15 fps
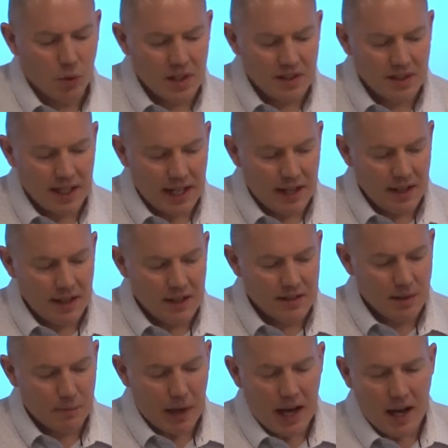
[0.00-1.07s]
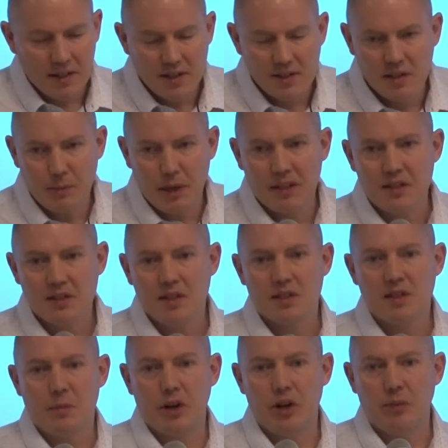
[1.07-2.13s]
what today is about this
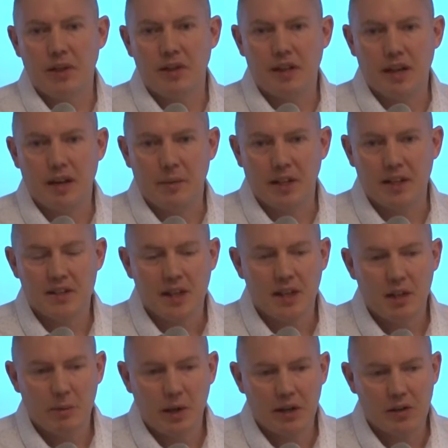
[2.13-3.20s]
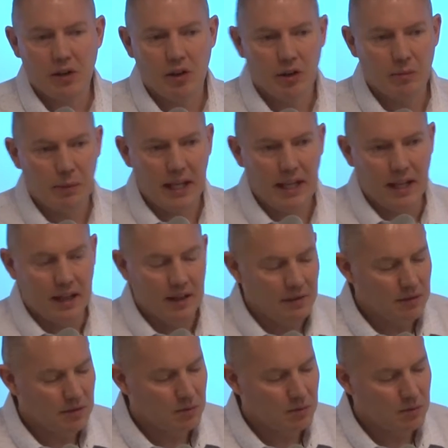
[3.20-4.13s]
experiment that I'm going to tell you about at RMB,